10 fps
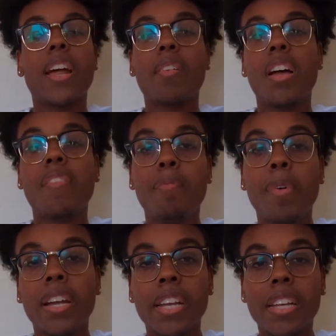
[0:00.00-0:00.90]
I don't have
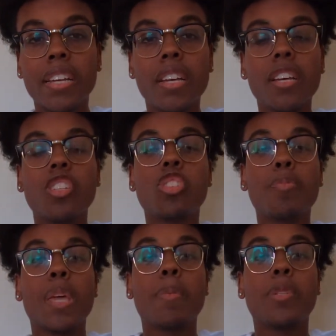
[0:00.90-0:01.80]
money to
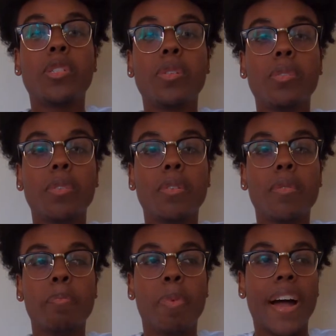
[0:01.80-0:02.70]
be able to
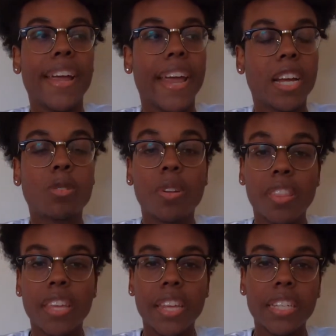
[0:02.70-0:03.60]
buy extra
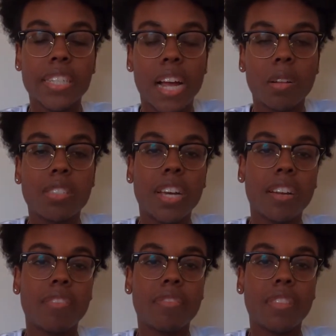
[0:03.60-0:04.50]
things
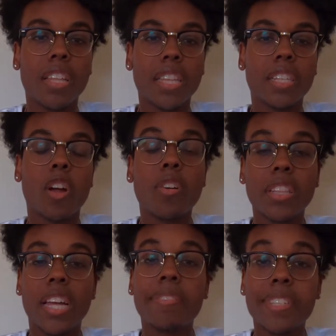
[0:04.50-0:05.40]
outside of the
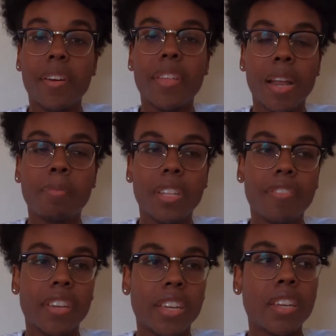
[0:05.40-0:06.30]
current lifestyle that I'm
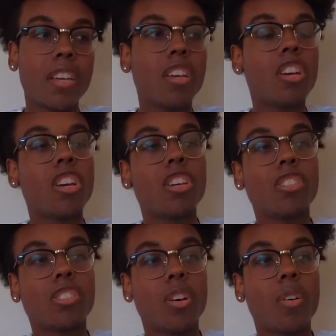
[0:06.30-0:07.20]
living.
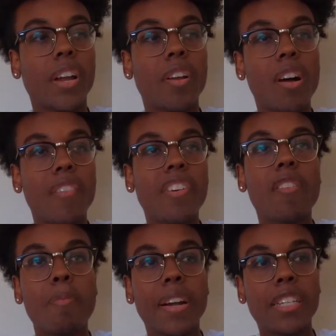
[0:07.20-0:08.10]
So I don't have
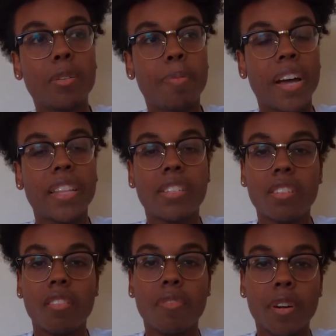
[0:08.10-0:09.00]
enough money to buy the
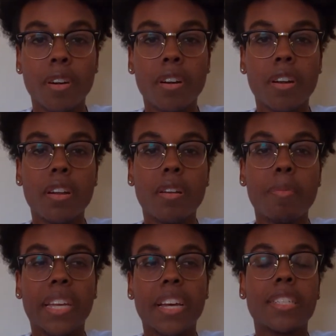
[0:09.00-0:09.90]
silver
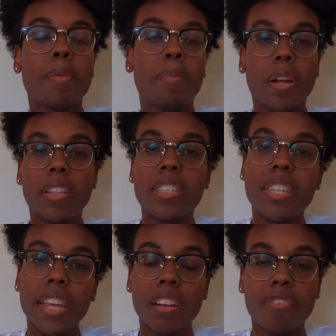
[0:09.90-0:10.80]
because I'm barely
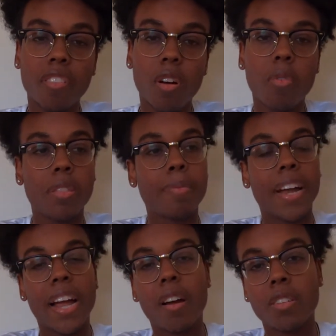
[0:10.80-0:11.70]
staying afloat with my
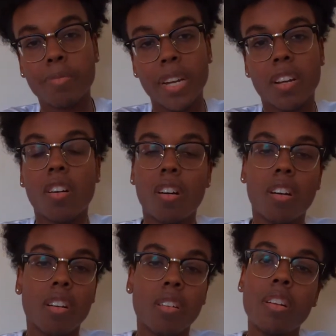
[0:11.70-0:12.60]
house, my
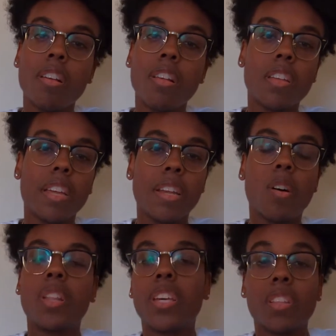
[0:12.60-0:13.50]
car, and
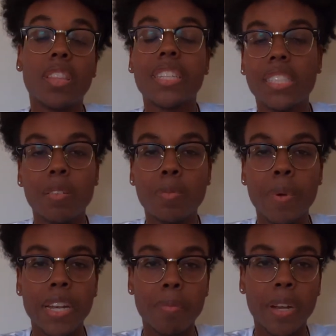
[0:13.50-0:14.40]
all the other things that I'm
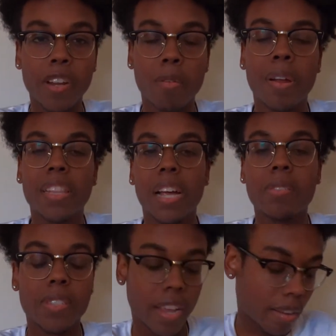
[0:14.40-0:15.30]
spending money on, my
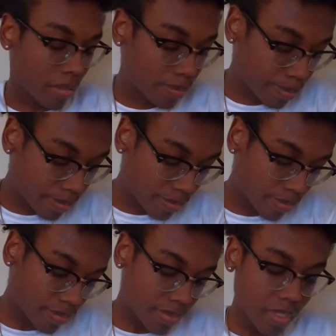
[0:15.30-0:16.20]
lifestyle.
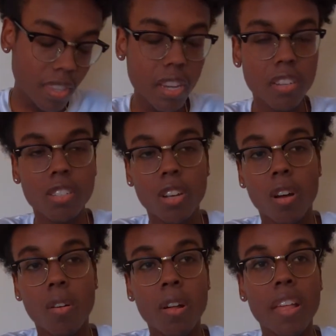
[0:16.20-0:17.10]

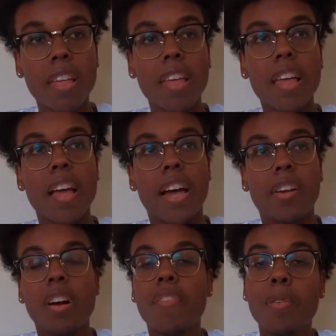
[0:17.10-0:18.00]
So I
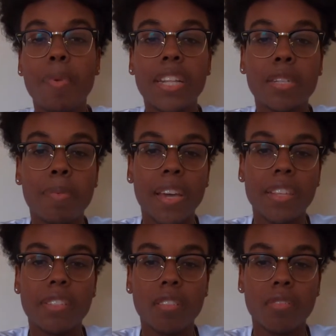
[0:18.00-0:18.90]
don't have the money to buy the
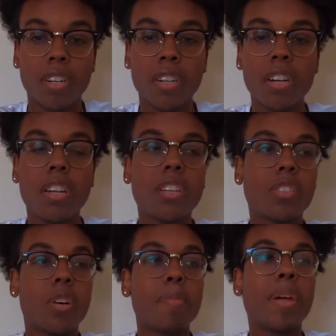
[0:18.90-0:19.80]
silver.
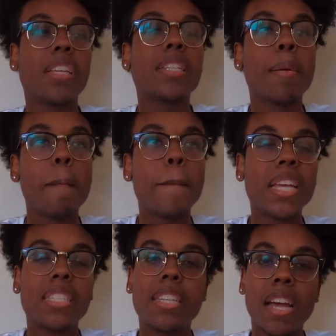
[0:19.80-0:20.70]
So I basically
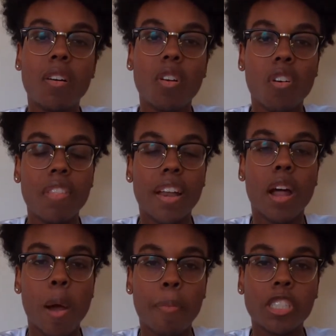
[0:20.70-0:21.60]
missed out on that
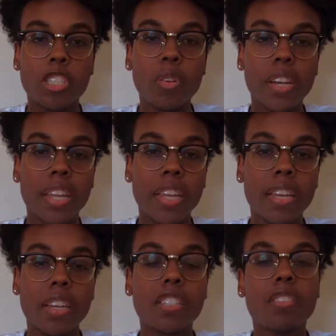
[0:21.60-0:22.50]
opportunity
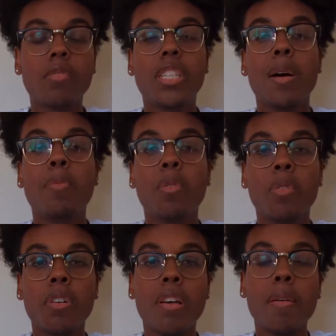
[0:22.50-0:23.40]
to
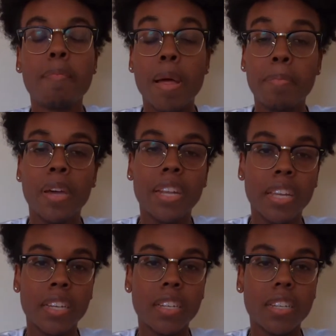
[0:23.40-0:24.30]
double my money.